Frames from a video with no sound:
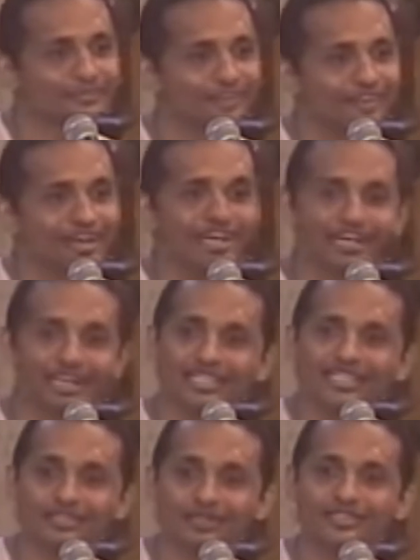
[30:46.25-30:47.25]
we'll get a
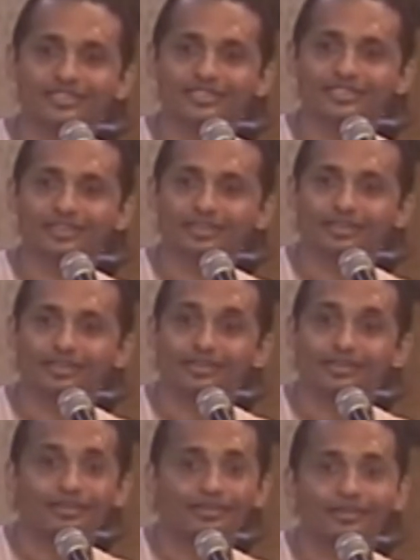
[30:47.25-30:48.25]
nice sauce.
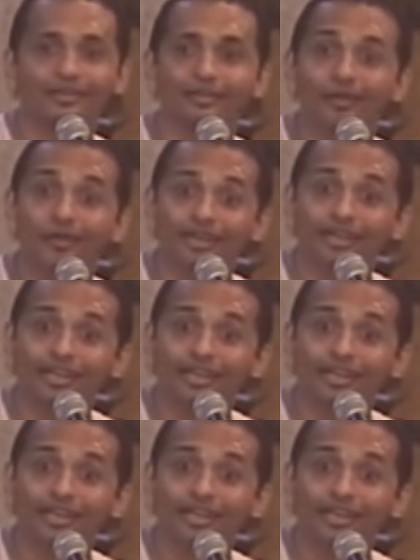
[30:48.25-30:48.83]
What?